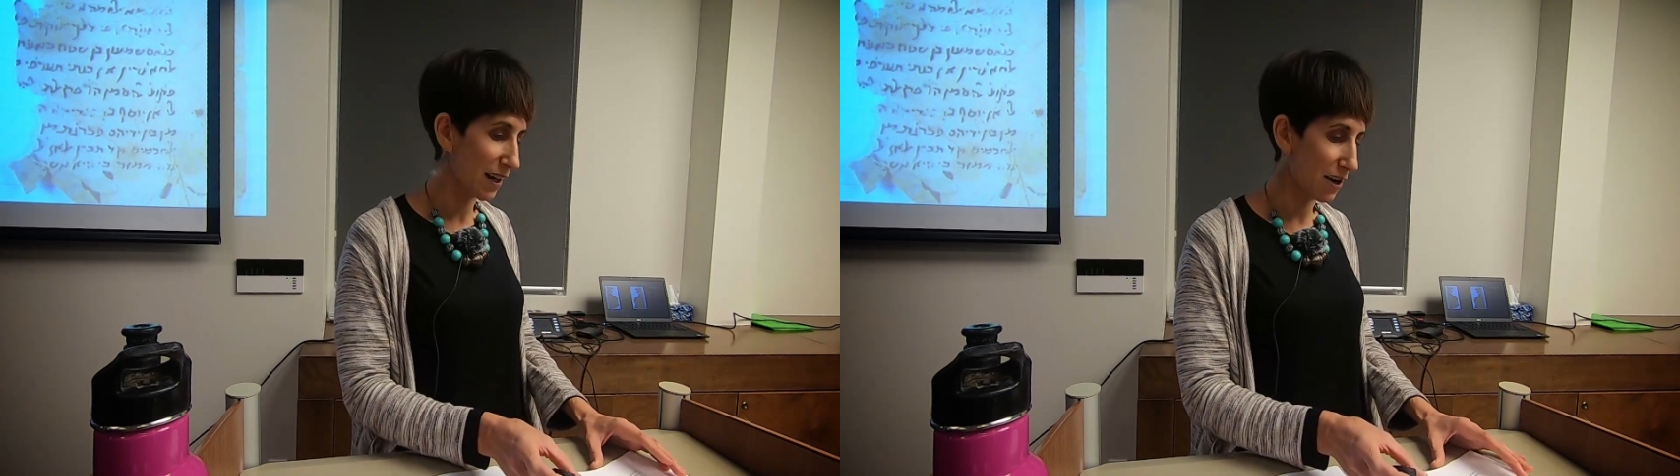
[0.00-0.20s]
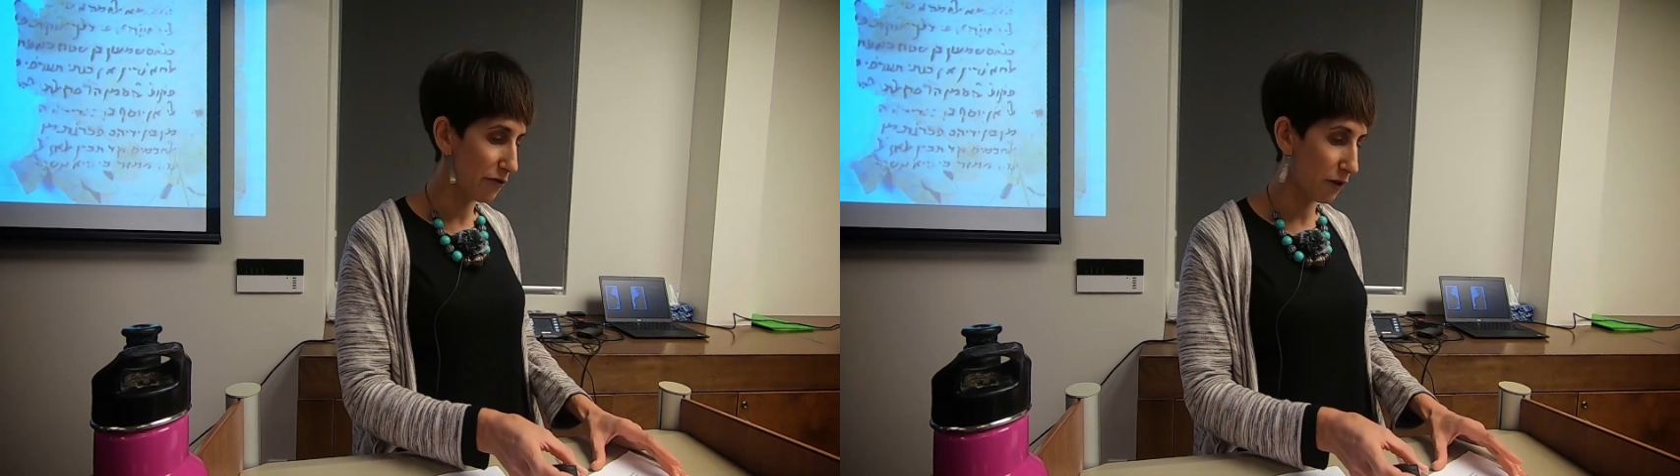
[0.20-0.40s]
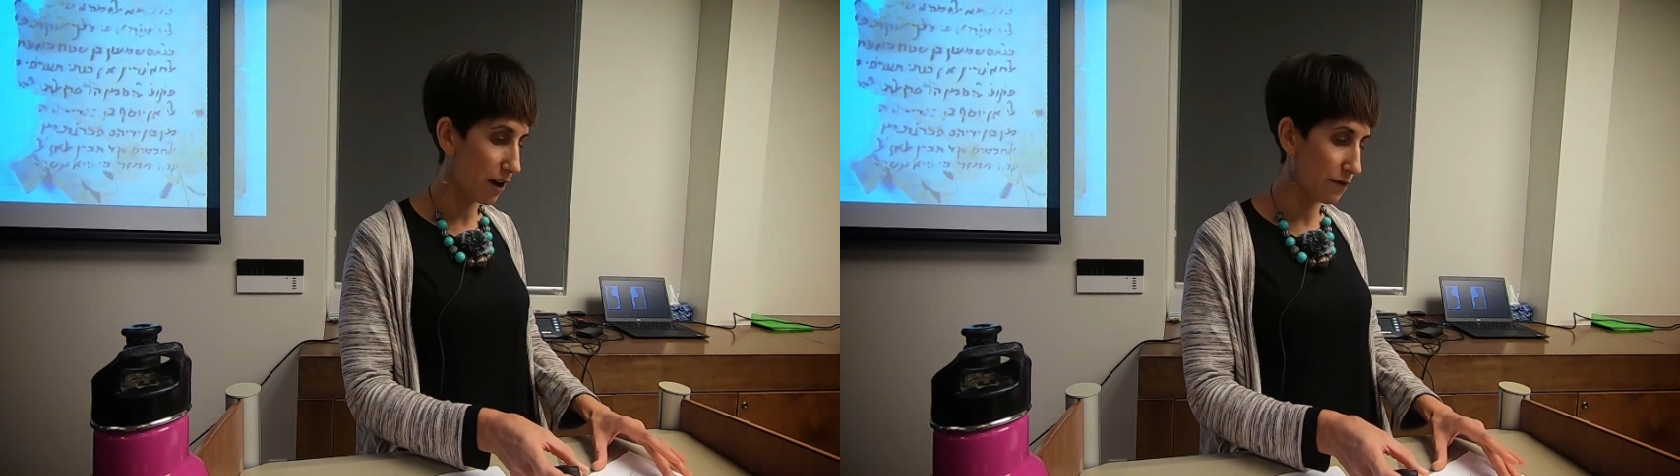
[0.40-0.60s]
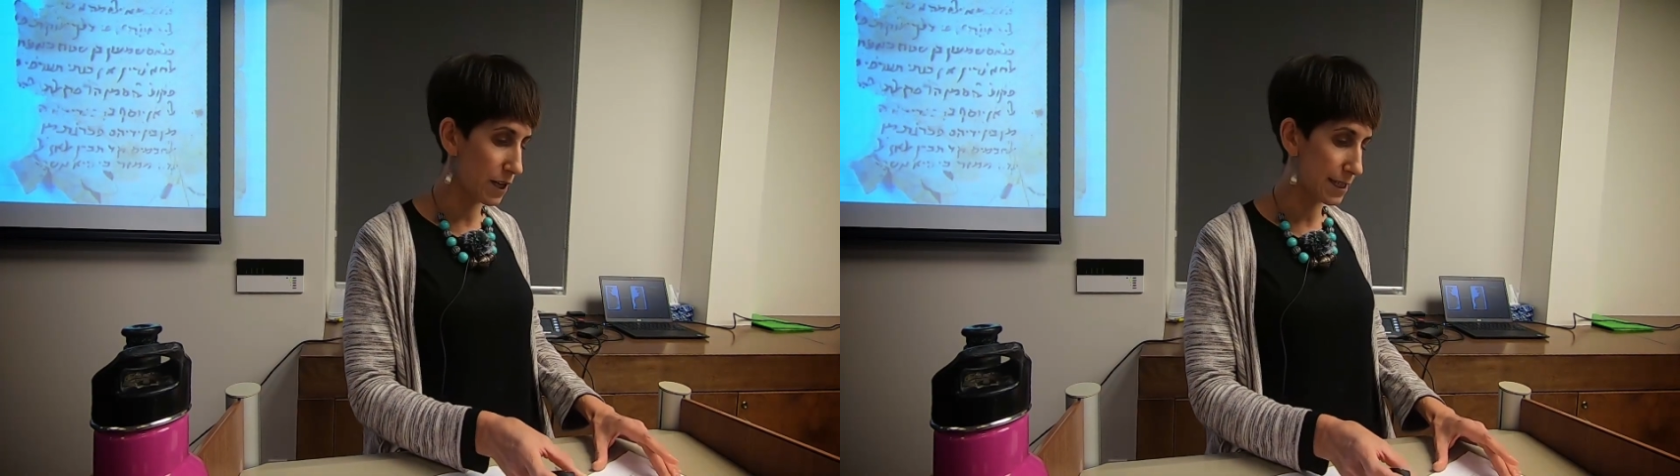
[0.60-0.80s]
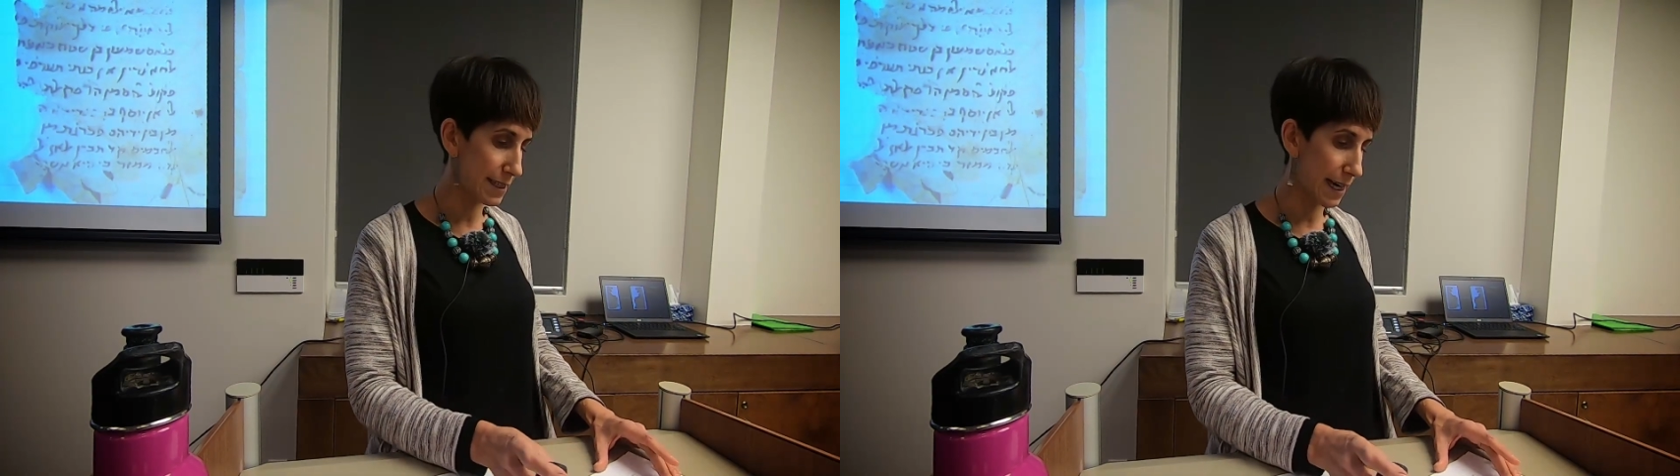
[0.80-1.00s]
of
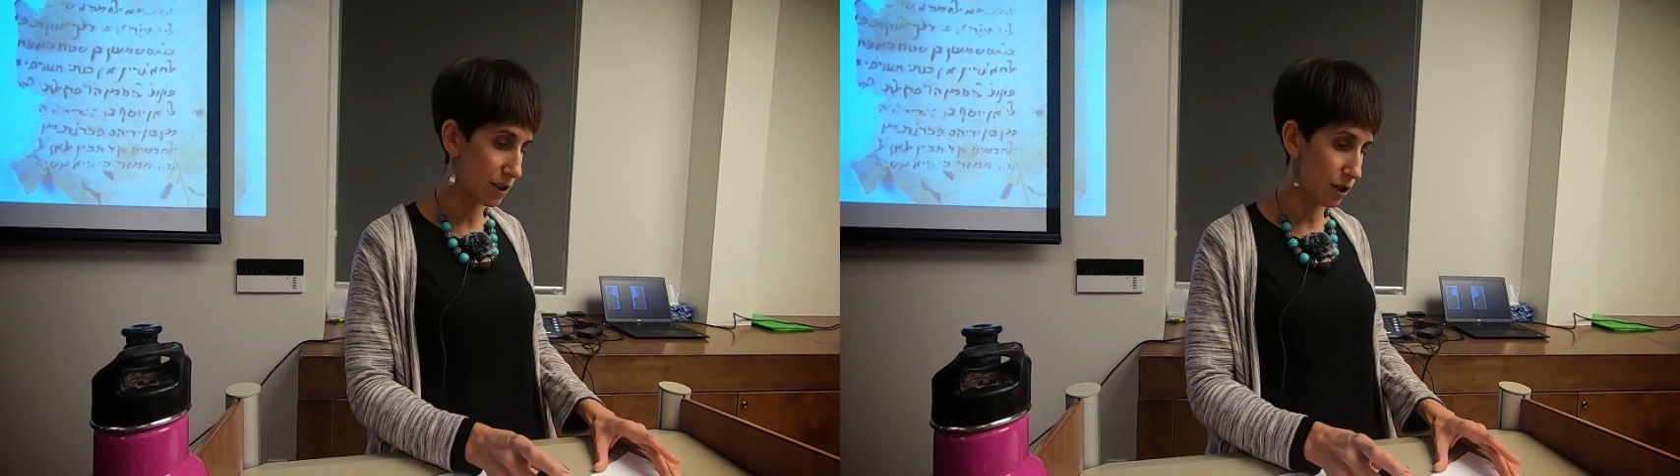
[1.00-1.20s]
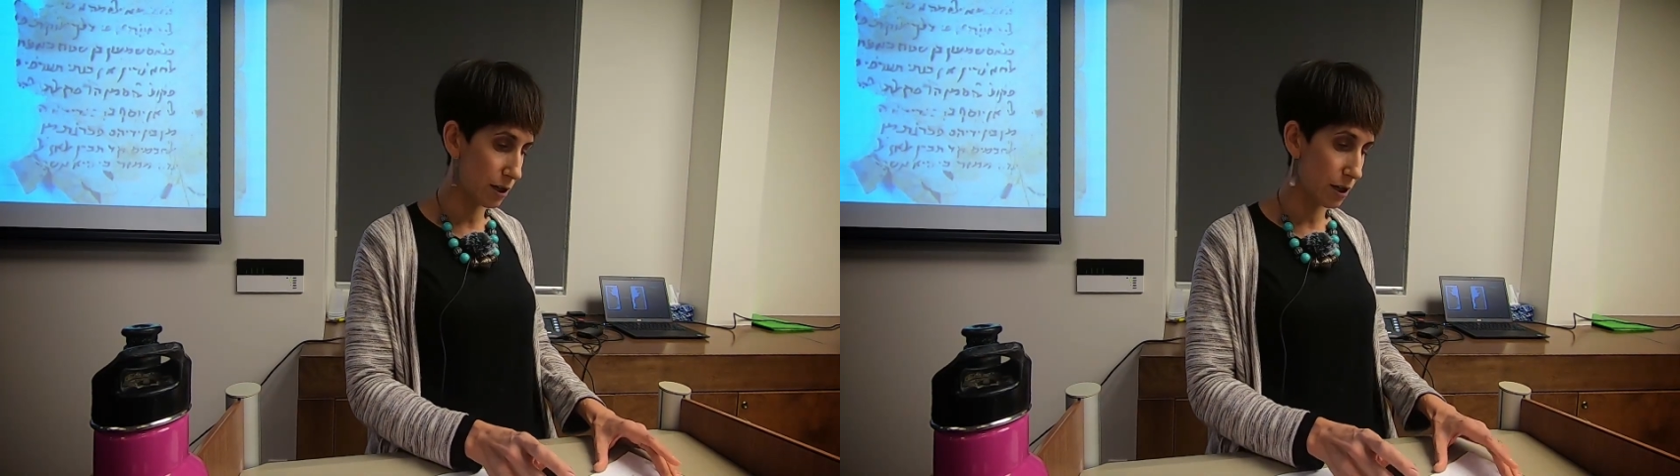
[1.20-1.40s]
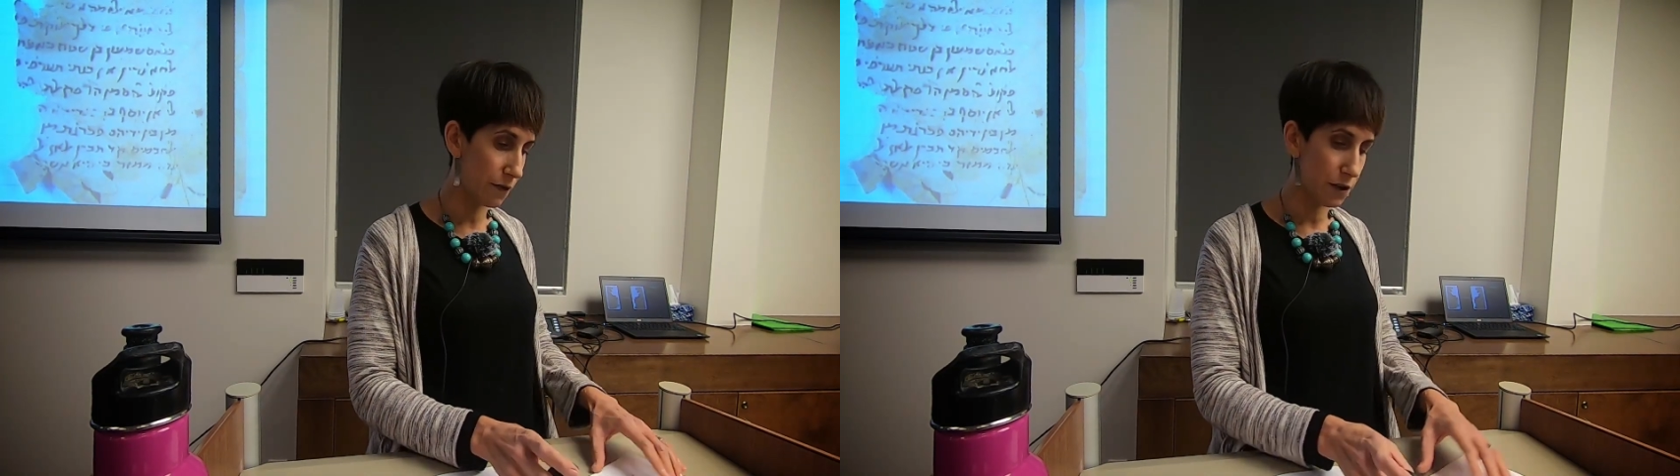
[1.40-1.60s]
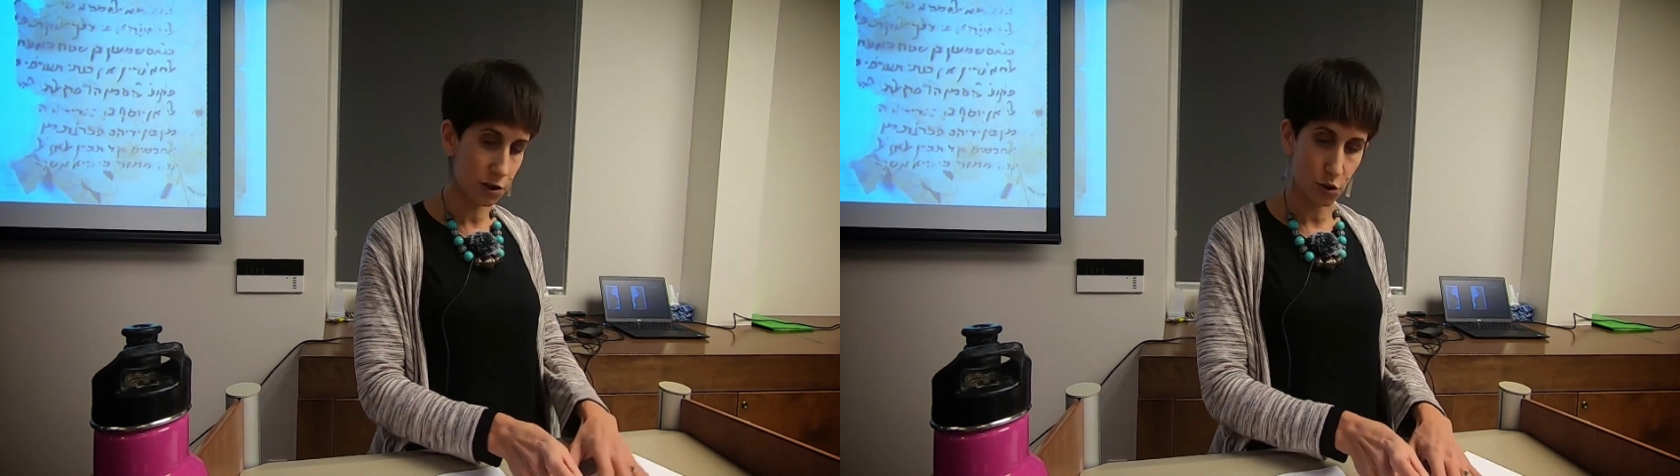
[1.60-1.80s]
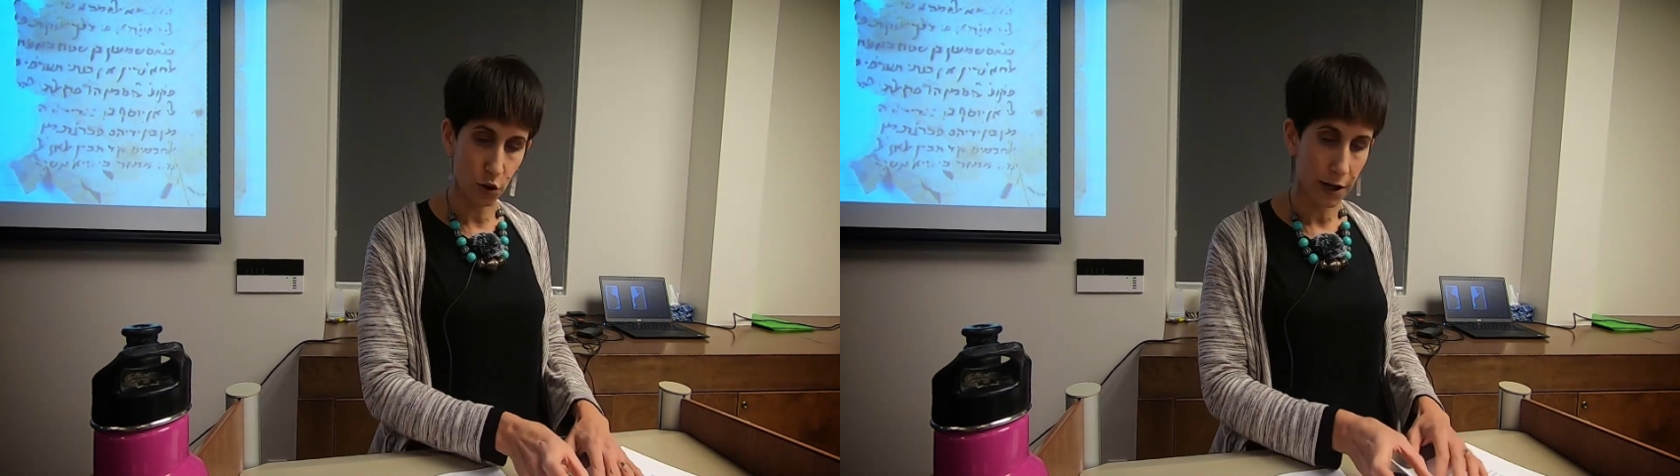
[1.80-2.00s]
this section of the
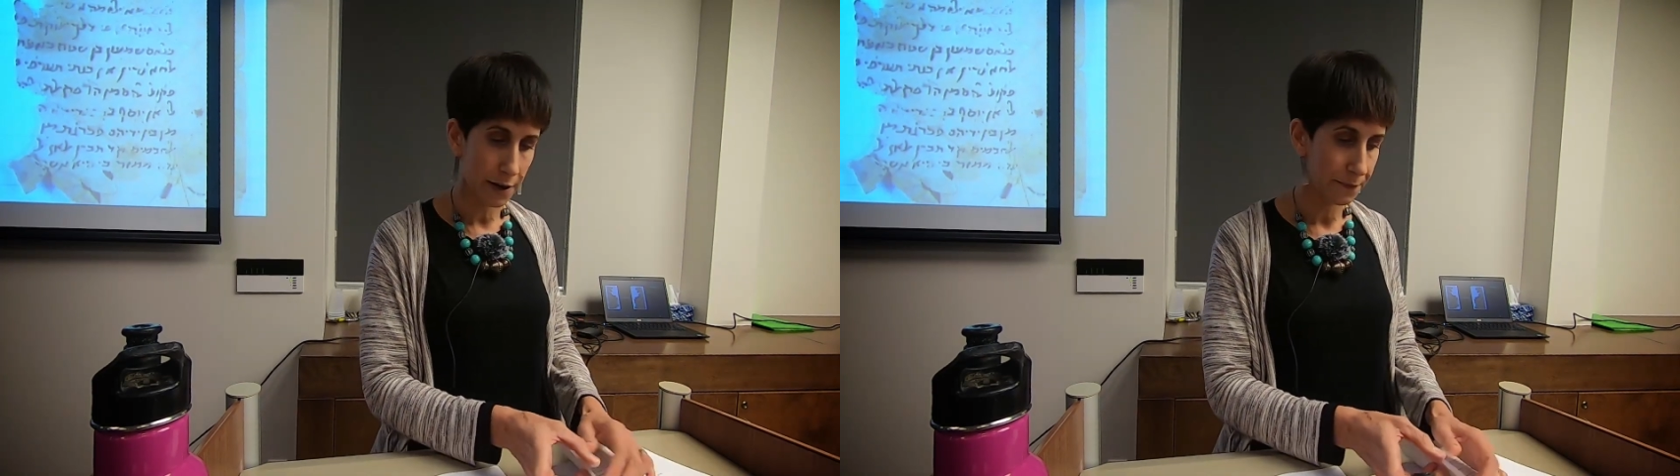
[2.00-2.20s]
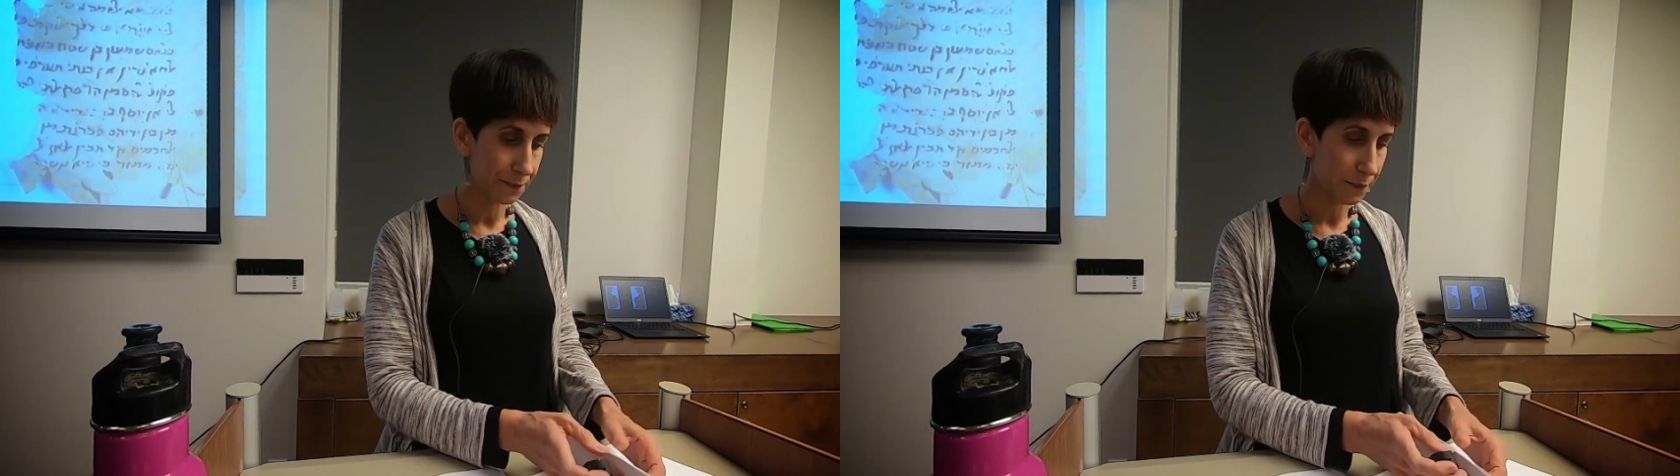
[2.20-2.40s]
story.